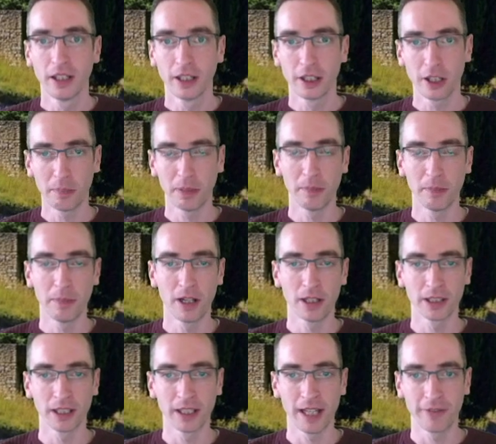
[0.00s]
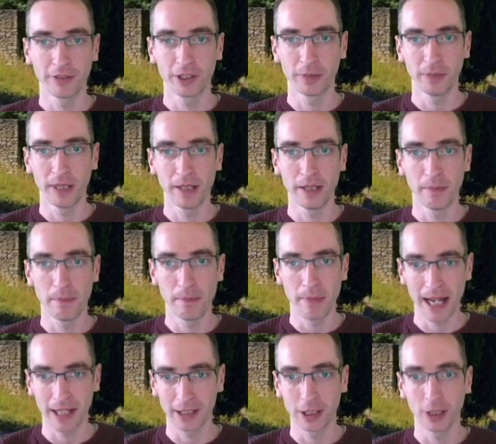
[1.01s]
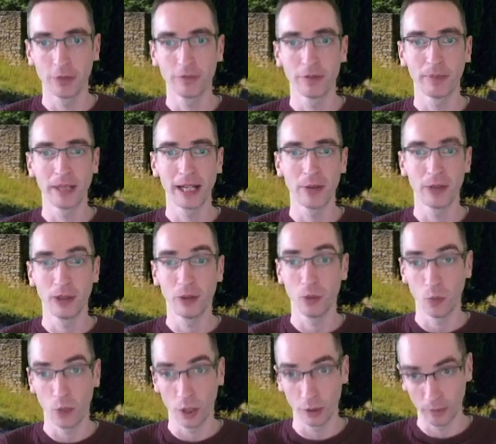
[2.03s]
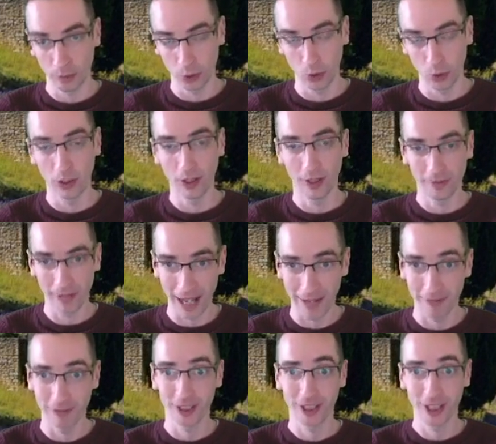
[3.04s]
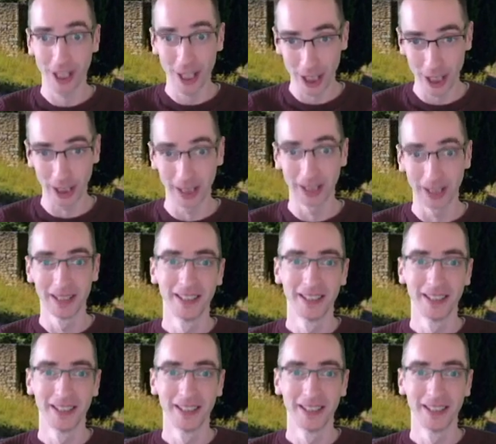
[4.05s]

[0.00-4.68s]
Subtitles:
couple of bars of left spin, max overpower, 1 ball of left curl.